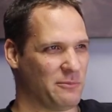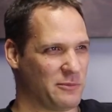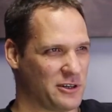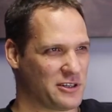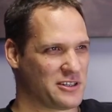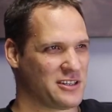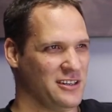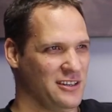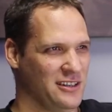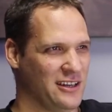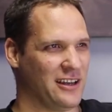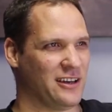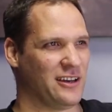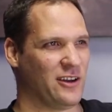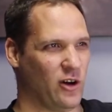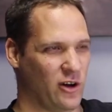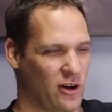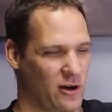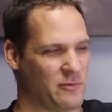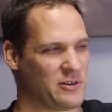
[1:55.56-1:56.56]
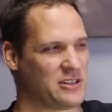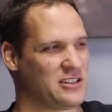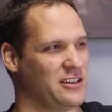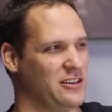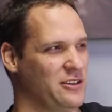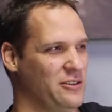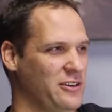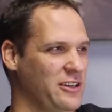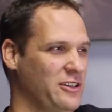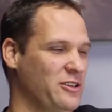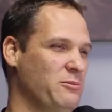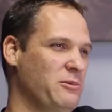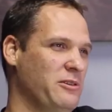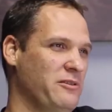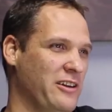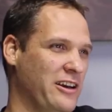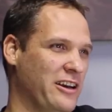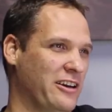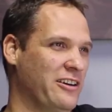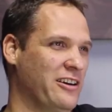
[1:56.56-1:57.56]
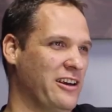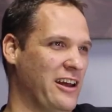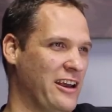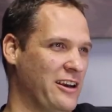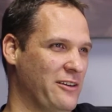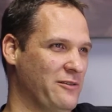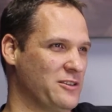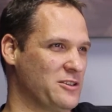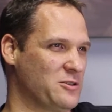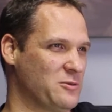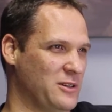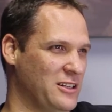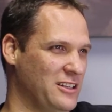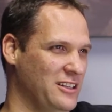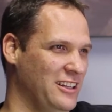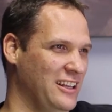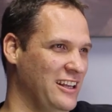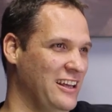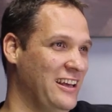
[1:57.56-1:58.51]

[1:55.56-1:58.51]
person, and obviously you need to be very creative as well.